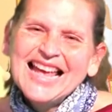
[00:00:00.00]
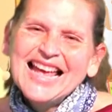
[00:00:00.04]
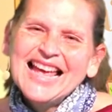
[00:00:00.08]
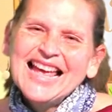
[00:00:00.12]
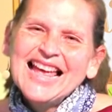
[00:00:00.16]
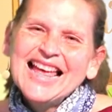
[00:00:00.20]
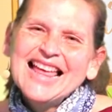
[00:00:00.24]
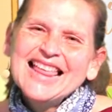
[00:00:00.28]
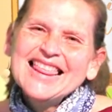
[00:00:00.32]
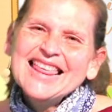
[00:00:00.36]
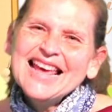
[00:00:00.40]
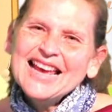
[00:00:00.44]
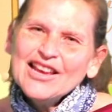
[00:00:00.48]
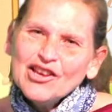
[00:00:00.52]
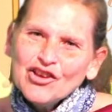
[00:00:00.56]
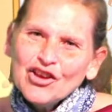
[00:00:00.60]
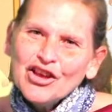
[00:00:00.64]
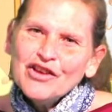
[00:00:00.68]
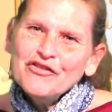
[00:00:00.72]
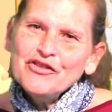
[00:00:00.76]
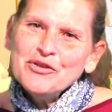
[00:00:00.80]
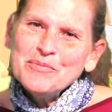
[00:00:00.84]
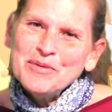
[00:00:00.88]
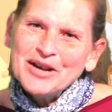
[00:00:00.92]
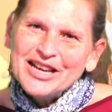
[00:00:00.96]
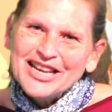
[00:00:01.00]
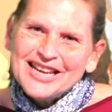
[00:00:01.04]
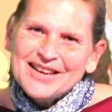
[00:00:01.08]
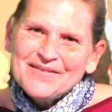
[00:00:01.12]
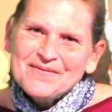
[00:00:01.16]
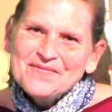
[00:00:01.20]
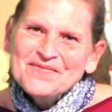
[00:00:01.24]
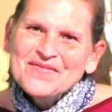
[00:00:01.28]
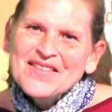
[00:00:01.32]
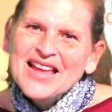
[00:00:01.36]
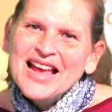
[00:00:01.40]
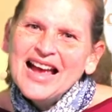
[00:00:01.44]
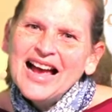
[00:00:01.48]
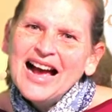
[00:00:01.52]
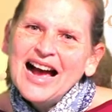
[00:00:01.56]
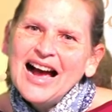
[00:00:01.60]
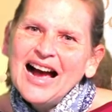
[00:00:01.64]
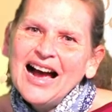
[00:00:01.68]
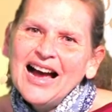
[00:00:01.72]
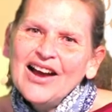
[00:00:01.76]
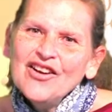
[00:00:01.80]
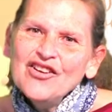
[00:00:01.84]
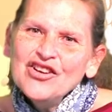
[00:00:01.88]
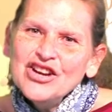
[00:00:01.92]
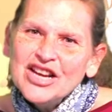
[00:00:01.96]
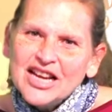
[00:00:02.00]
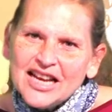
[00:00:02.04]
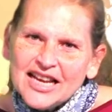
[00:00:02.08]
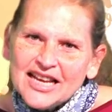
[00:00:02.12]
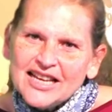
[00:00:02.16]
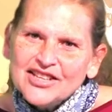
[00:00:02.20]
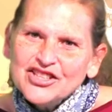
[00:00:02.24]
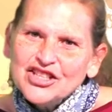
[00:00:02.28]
Thank you, everybody. I really just